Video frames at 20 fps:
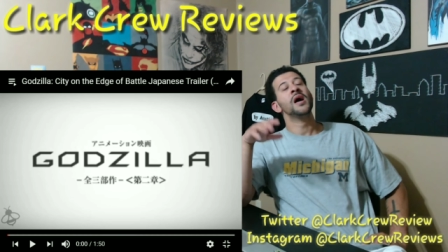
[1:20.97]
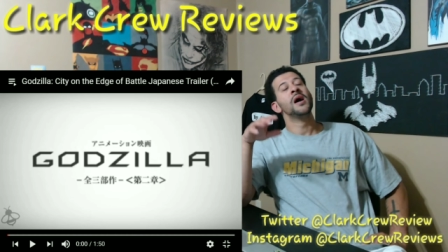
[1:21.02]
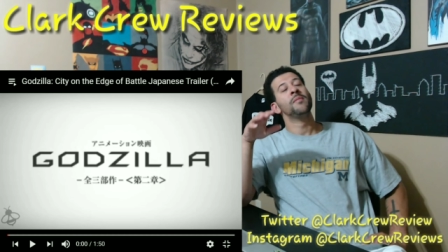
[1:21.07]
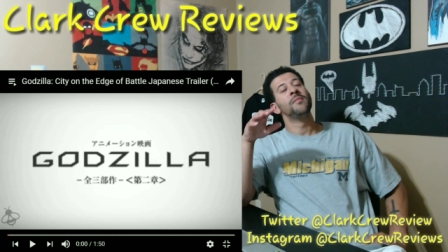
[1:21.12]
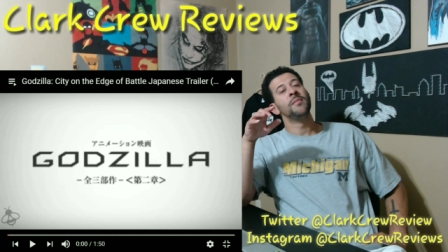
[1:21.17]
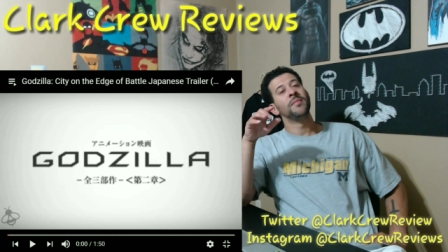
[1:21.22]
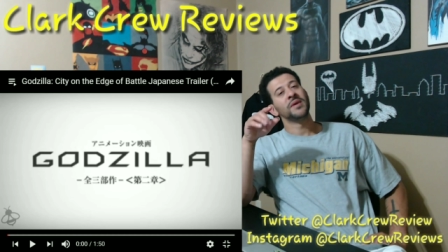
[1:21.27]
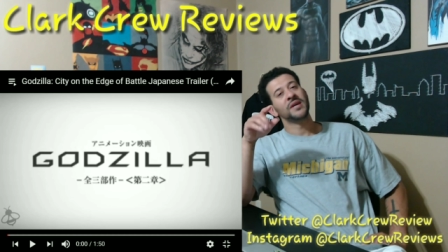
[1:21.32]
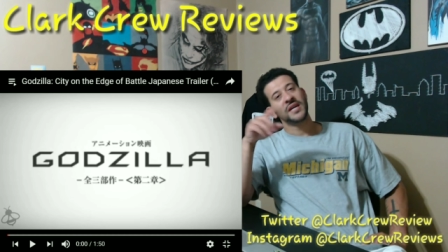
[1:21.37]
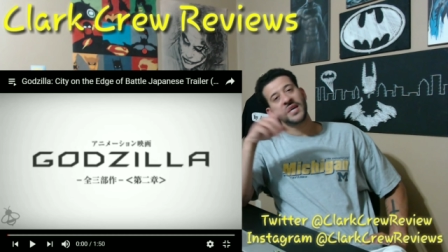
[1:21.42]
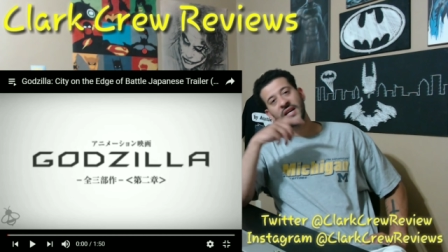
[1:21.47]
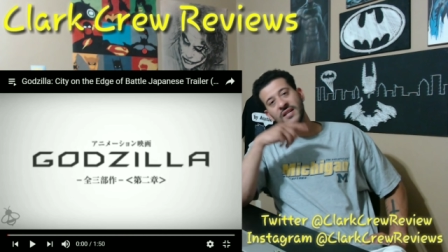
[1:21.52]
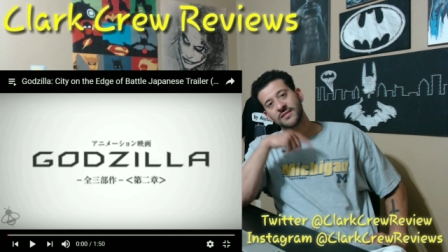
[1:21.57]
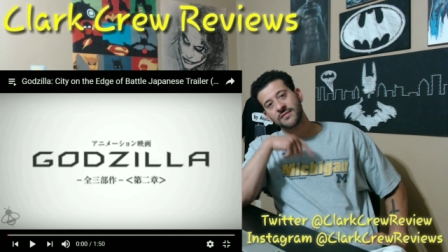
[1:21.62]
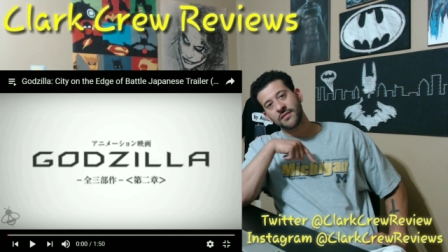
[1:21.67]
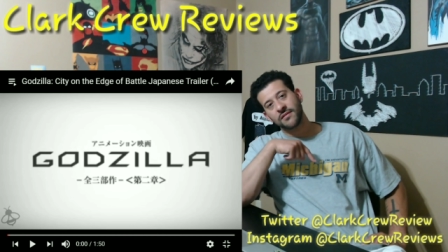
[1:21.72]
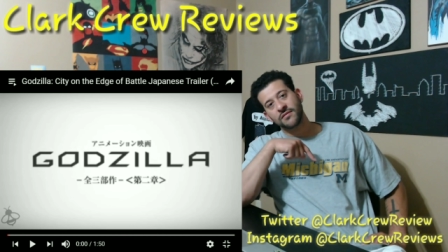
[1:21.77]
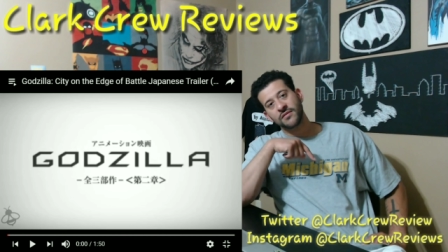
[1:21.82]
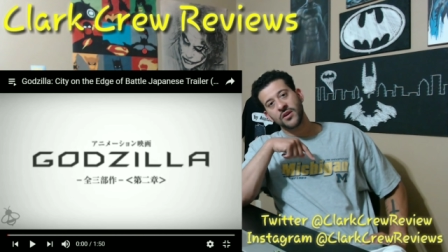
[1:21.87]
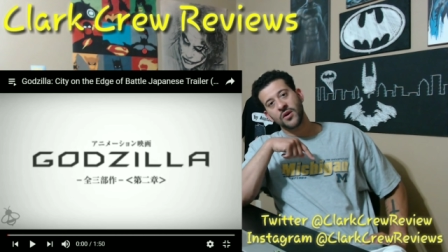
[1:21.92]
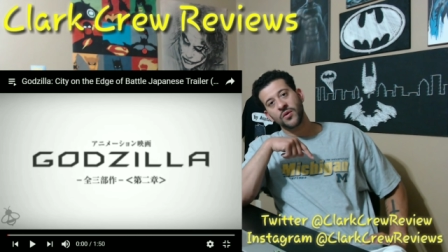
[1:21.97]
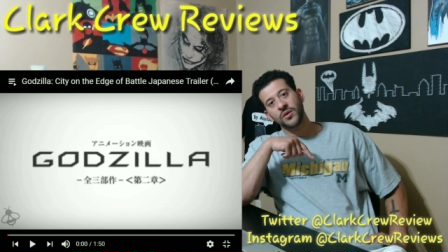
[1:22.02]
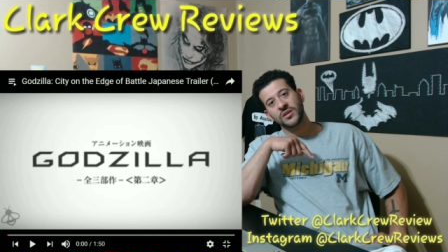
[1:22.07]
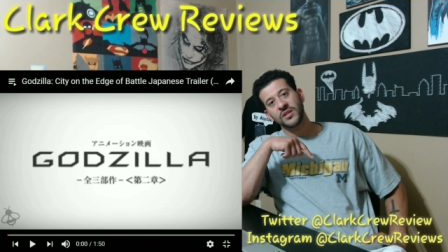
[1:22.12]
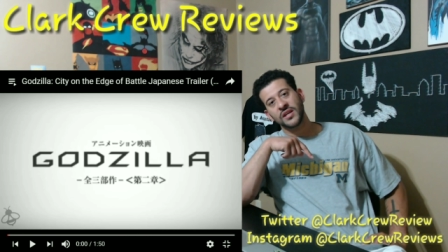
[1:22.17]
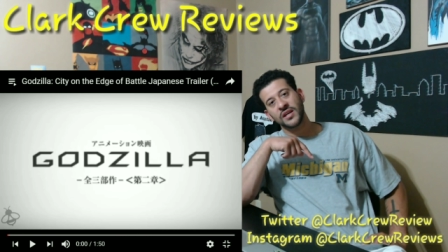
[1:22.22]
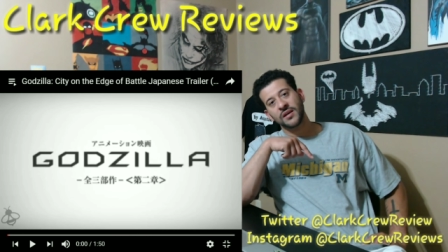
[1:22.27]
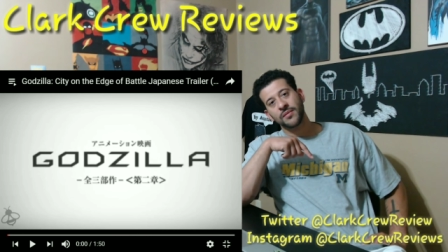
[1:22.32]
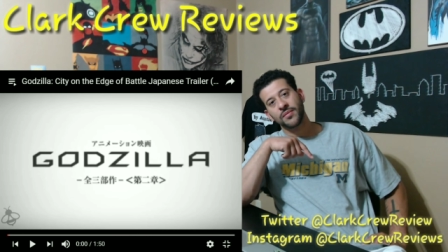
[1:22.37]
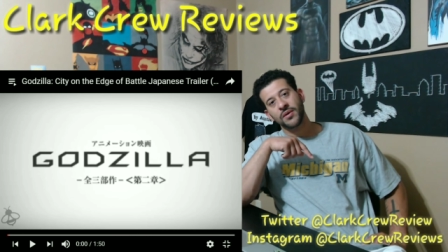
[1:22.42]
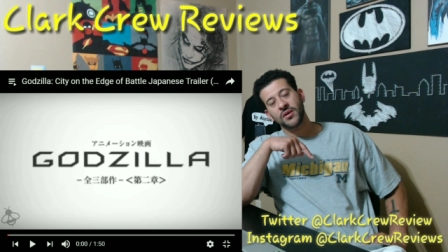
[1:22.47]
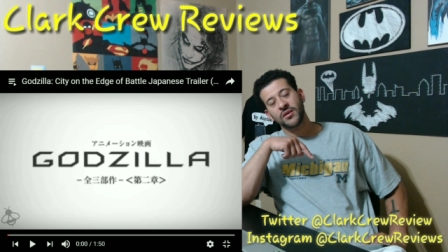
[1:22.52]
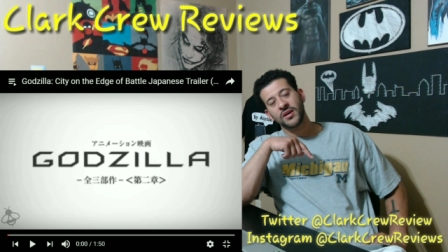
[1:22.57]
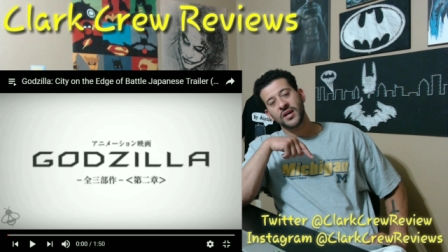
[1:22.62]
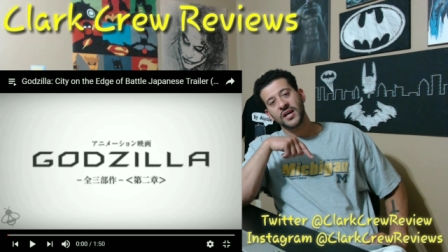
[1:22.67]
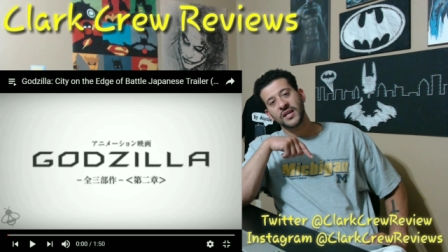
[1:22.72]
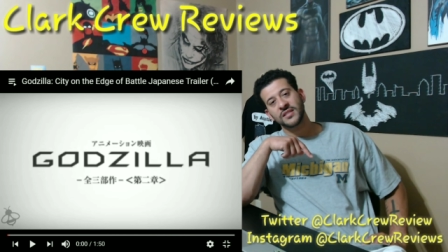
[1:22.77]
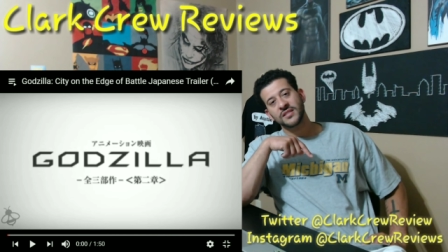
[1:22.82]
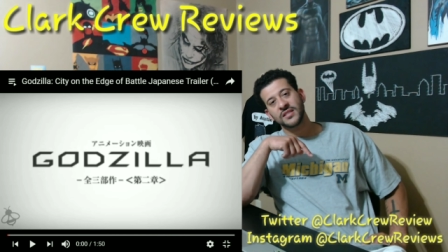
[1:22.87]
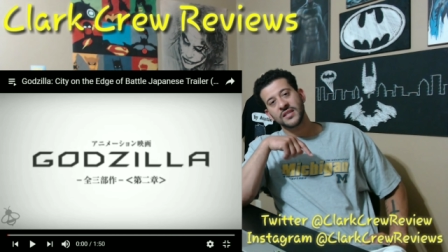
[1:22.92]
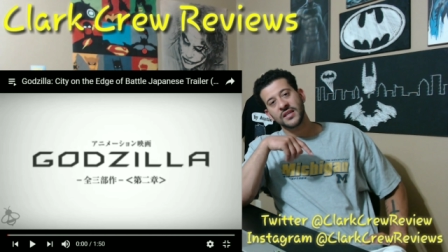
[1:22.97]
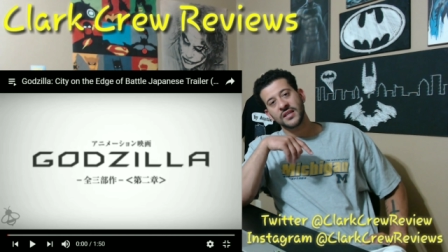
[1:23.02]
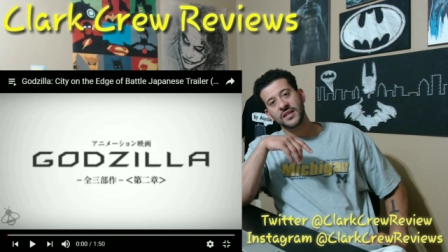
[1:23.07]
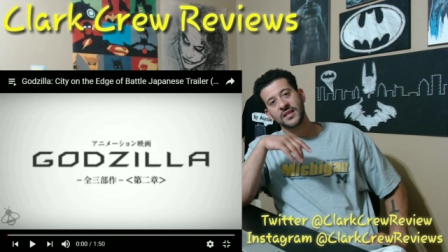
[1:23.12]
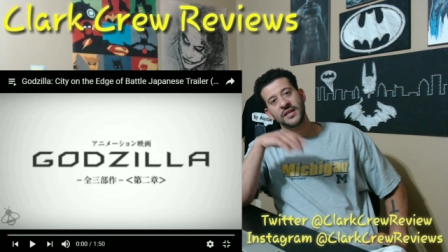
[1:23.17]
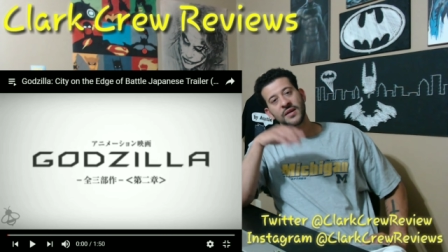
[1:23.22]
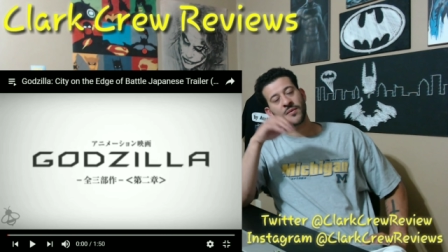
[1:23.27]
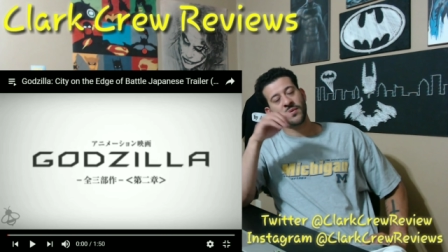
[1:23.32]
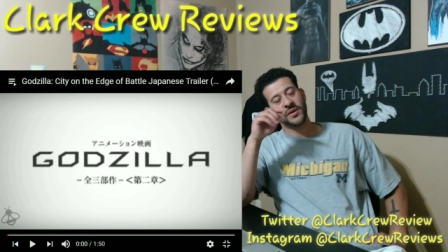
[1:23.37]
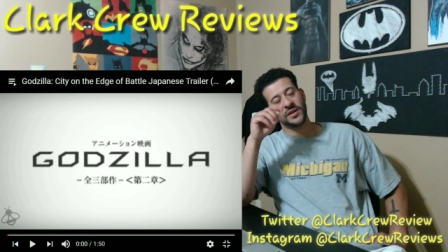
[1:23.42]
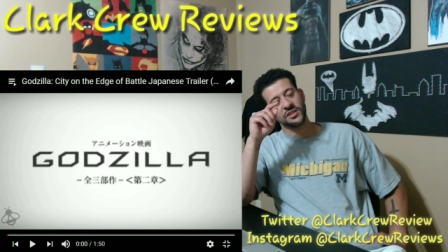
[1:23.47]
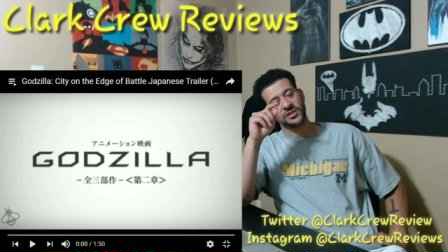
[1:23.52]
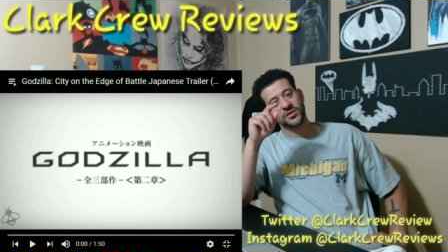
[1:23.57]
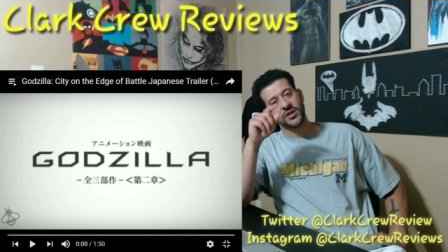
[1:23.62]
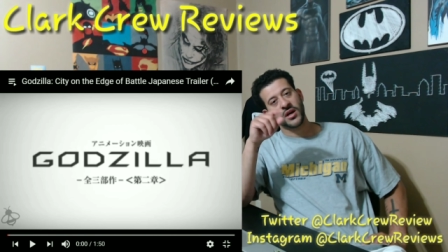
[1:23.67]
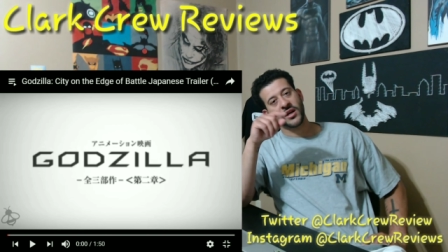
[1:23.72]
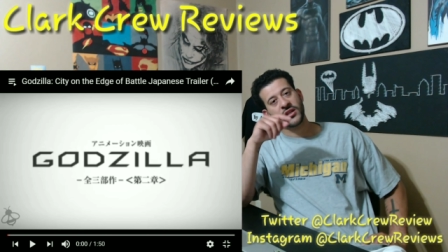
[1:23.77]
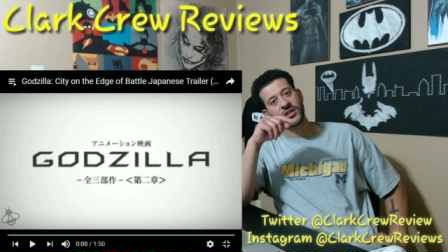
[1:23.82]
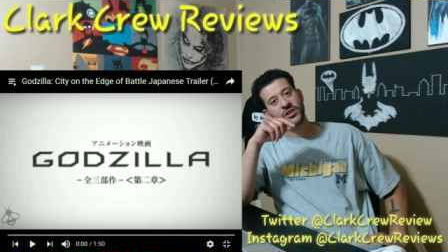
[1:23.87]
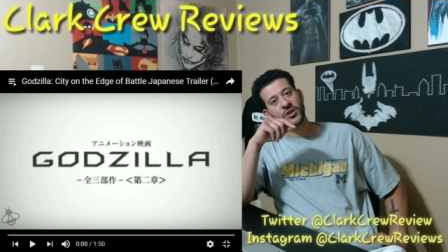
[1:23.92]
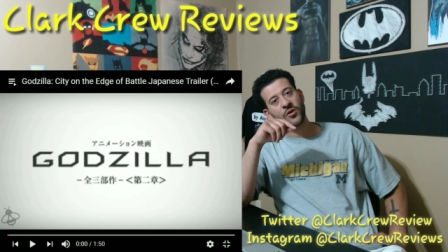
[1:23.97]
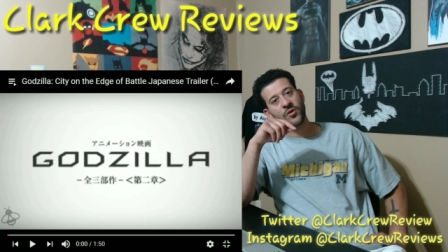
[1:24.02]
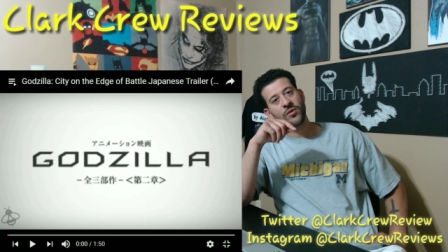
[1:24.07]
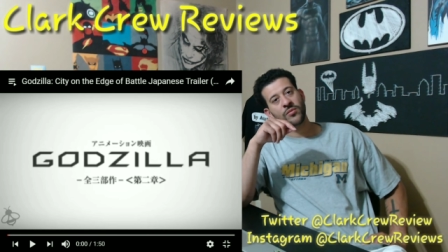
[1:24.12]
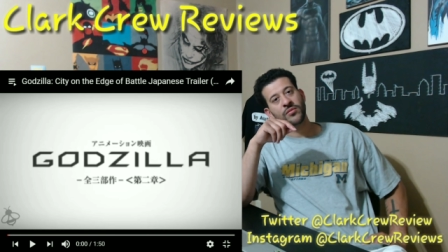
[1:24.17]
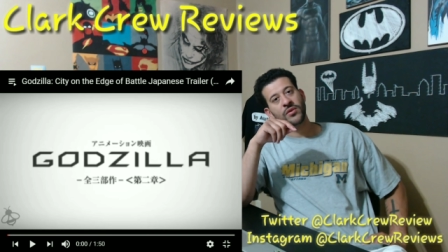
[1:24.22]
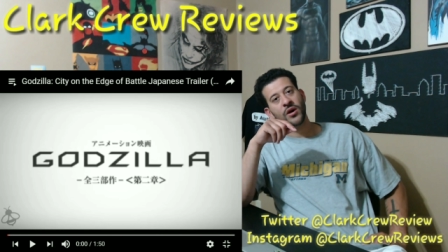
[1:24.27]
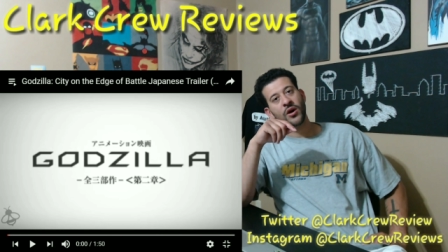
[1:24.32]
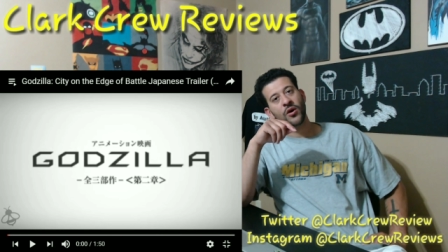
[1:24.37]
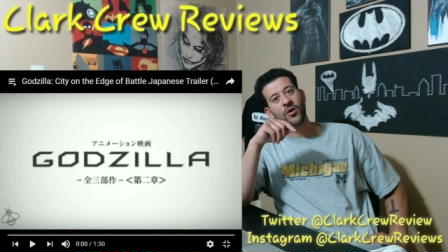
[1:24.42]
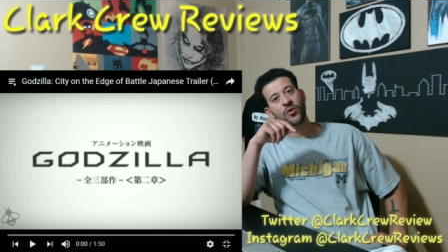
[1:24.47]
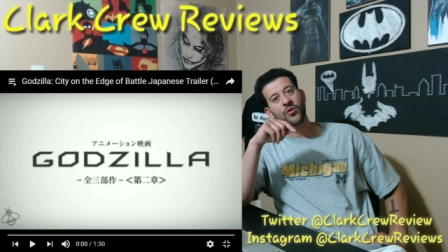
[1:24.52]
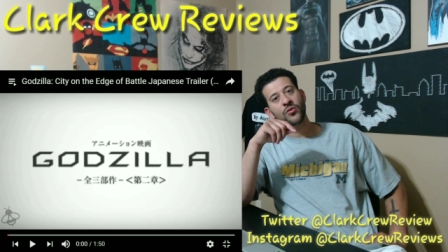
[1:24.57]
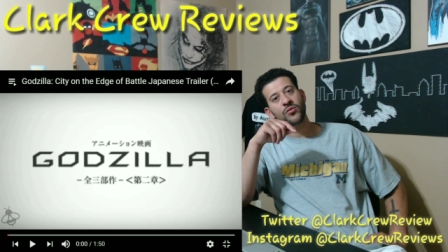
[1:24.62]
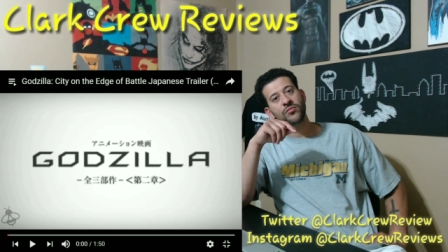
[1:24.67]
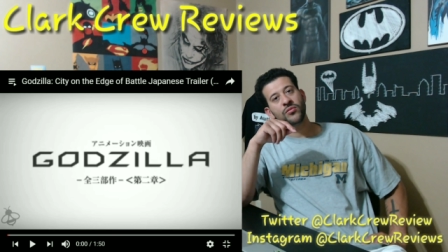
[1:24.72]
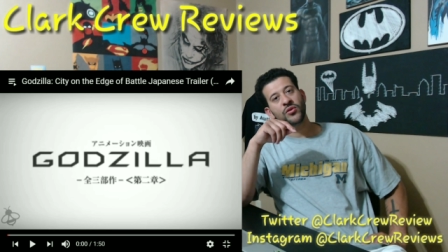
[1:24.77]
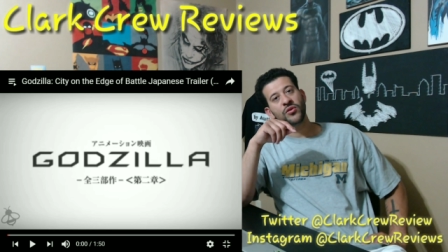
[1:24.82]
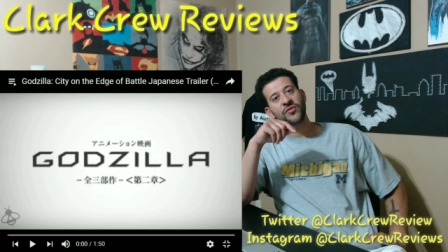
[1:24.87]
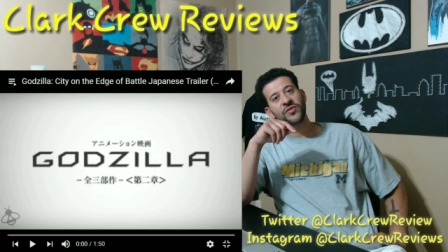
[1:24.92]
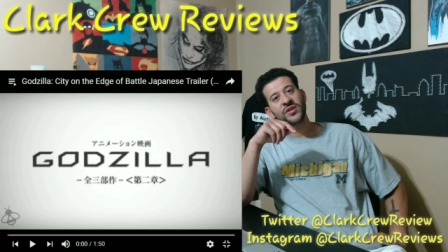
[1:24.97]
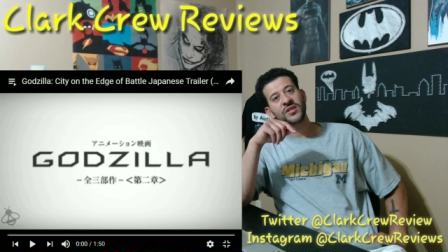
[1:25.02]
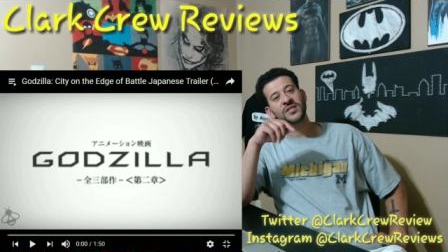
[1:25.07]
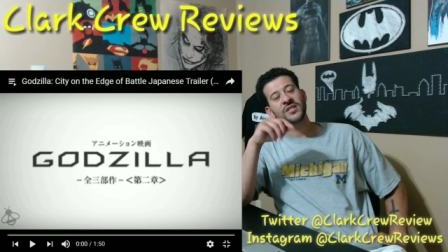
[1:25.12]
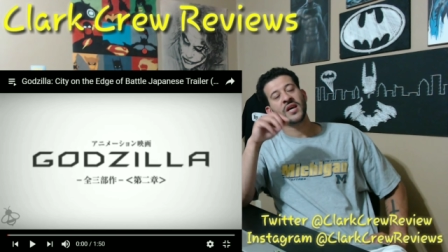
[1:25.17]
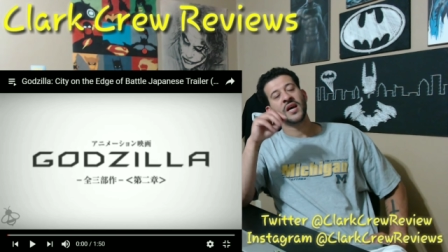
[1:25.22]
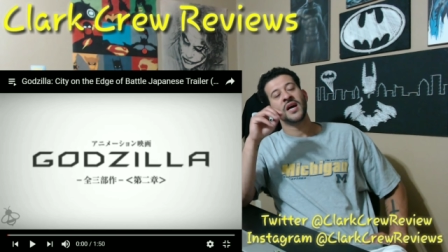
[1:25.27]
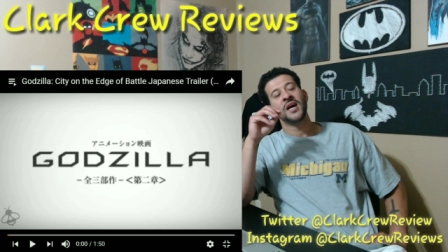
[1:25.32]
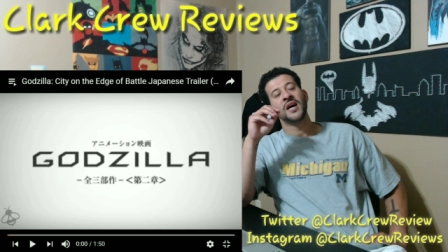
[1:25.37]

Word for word: But my kids don't know anything about Godzilla, and when I try to show them the old movies,